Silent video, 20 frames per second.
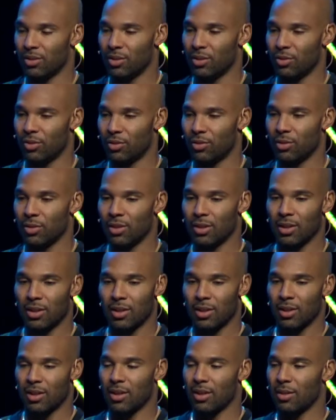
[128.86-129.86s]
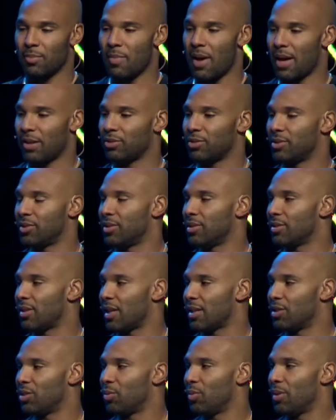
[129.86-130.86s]
little mattresses,
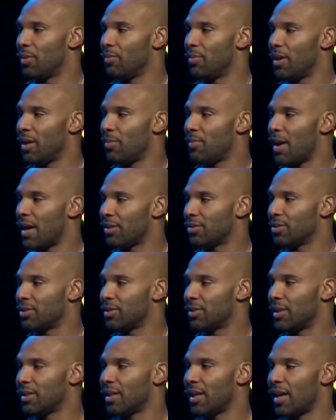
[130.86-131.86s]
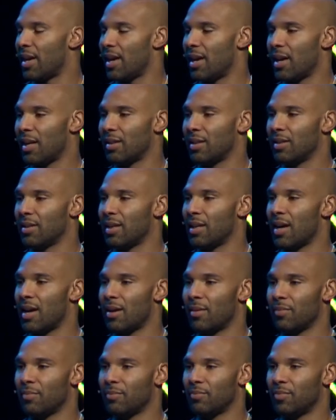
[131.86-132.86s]
like twin bed mattresses that they had. I think they
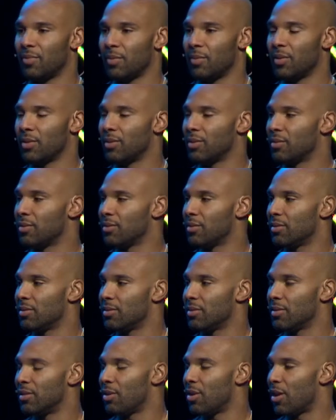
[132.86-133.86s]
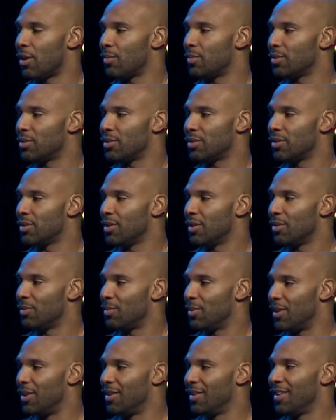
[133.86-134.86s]
got them from the garbage.
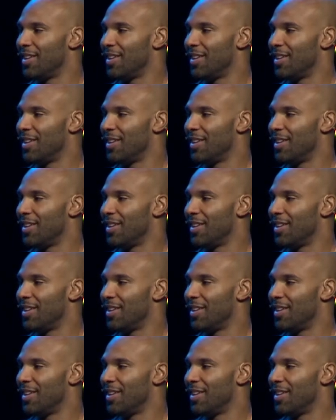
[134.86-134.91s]
But